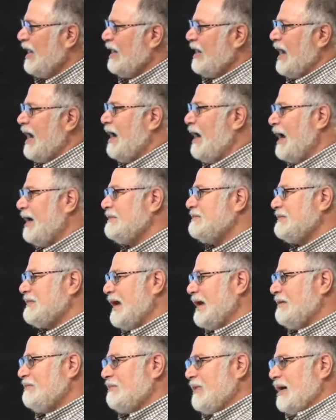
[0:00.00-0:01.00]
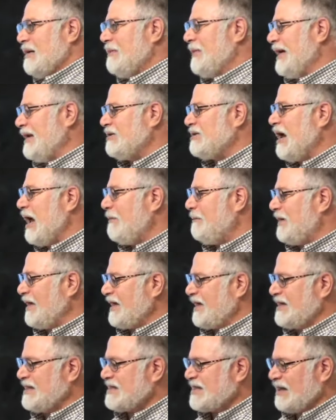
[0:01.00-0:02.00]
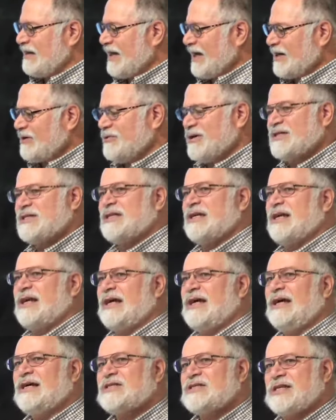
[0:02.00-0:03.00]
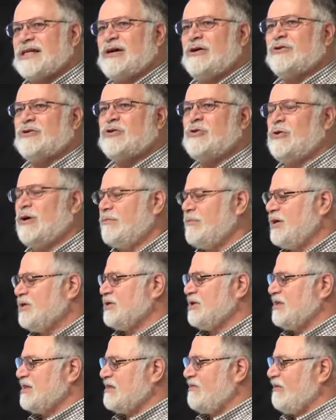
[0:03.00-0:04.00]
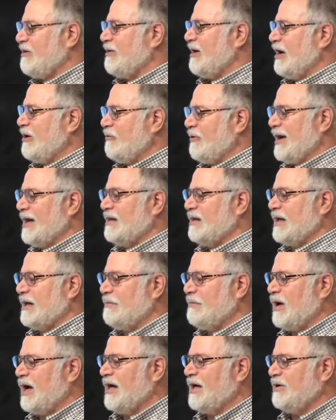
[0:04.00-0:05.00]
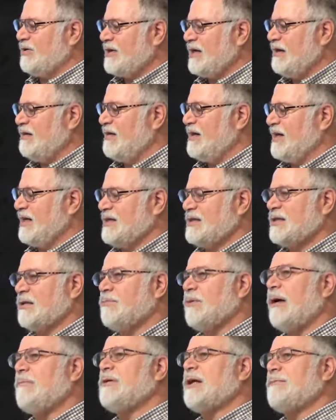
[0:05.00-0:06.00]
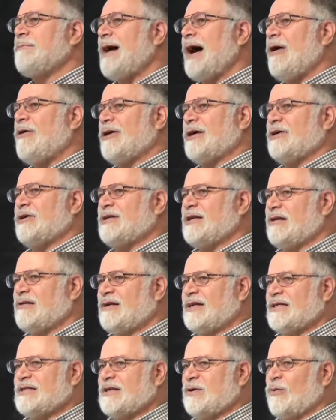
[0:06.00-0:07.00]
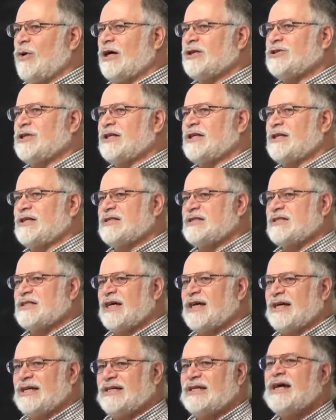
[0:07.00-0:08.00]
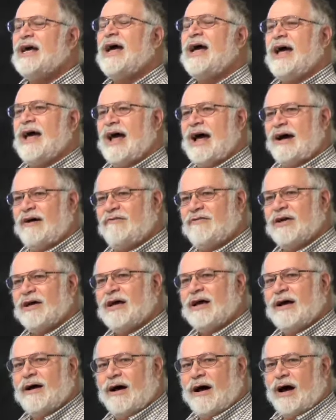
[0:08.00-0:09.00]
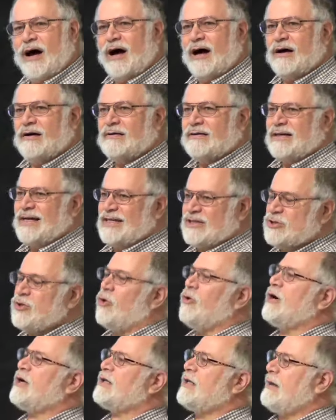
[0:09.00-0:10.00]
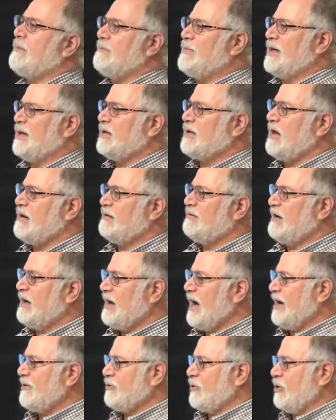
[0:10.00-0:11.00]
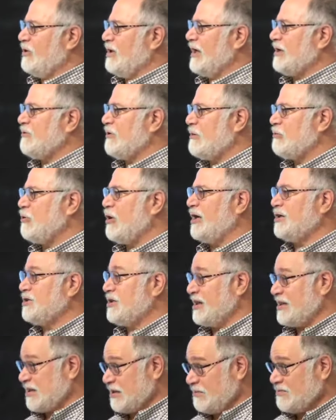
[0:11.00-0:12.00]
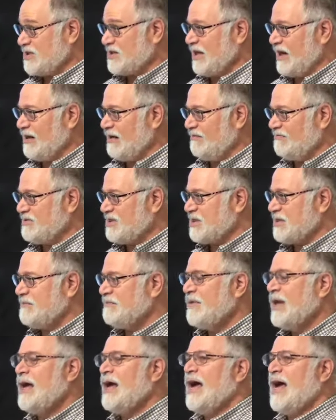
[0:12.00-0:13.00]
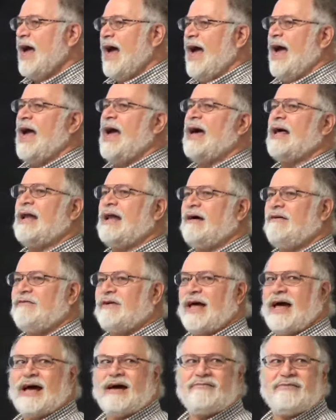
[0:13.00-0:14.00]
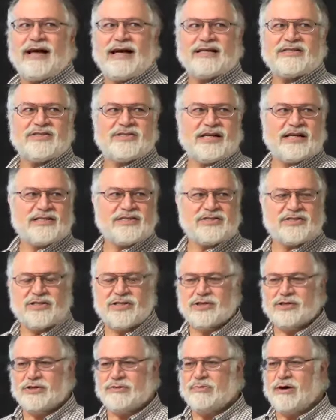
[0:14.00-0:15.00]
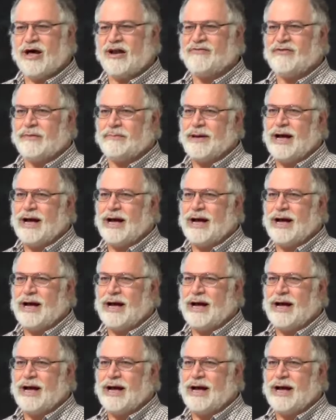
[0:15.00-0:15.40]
Now, my main topic is electricity. CO2 emissions vary greatly by utility. The public power utilities in Washington State have historically built hydroelectric projects themselves and have access to the Vaudeville